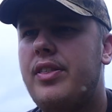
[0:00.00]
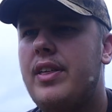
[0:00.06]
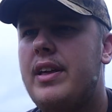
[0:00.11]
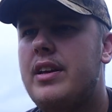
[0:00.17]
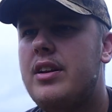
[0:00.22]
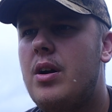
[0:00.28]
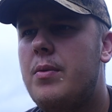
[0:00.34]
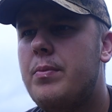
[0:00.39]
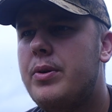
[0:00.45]
I
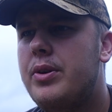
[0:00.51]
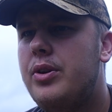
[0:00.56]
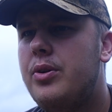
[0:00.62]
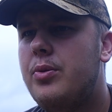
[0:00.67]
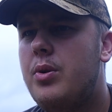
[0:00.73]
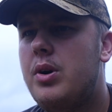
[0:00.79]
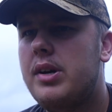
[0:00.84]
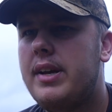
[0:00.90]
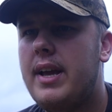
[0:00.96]
think I'm going
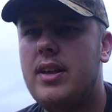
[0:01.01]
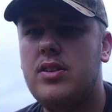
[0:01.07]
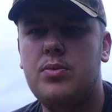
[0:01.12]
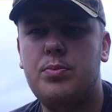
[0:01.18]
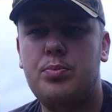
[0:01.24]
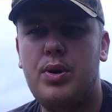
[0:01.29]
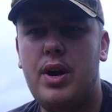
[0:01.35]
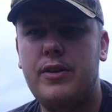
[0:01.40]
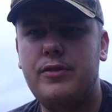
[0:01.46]
to get
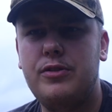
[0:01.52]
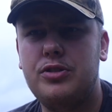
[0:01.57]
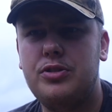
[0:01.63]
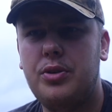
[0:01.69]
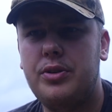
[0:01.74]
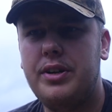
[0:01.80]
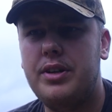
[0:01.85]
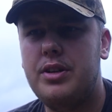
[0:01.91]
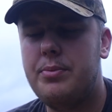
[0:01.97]
some
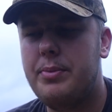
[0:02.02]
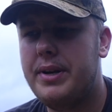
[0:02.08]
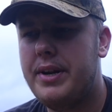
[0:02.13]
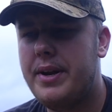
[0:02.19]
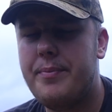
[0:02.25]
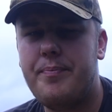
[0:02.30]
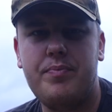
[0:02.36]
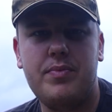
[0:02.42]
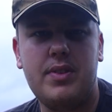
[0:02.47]
breakfast on in a
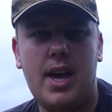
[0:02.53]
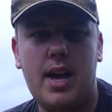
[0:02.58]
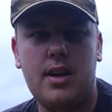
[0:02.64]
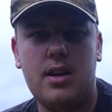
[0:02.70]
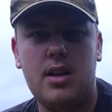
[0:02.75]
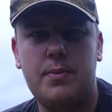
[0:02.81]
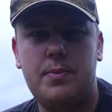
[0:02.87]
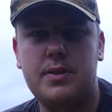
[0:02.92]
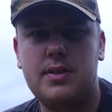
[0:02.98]
minute,
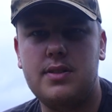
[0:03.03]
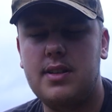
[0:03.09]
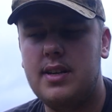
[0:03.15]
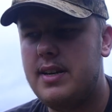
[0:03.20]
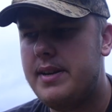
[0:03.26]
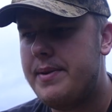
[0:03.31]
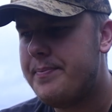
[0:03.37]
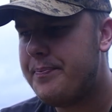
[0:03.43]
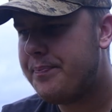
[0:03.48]
get a cup of
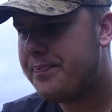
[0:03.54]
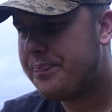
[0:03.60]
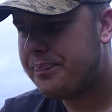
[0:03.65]
tea,